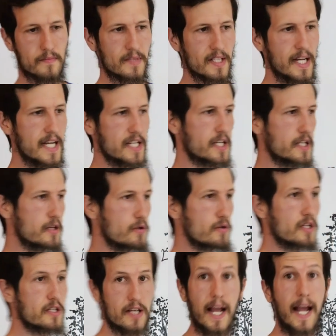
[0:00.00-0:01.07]
is it
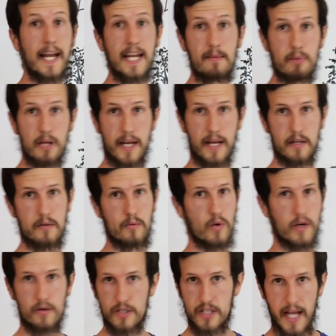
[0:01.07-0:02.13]
uses any plant,
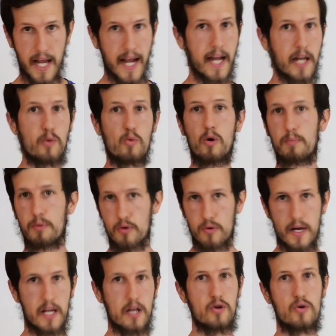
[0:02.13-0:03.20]
whether it's annual,
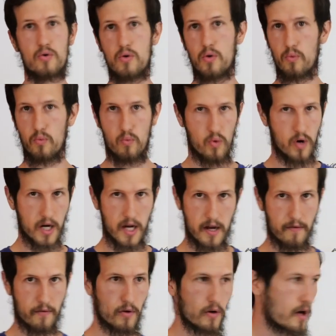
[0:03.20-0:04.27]
perennial,
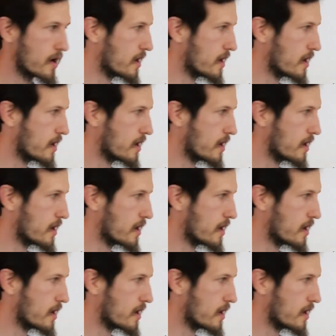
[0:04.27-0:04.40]
whatever.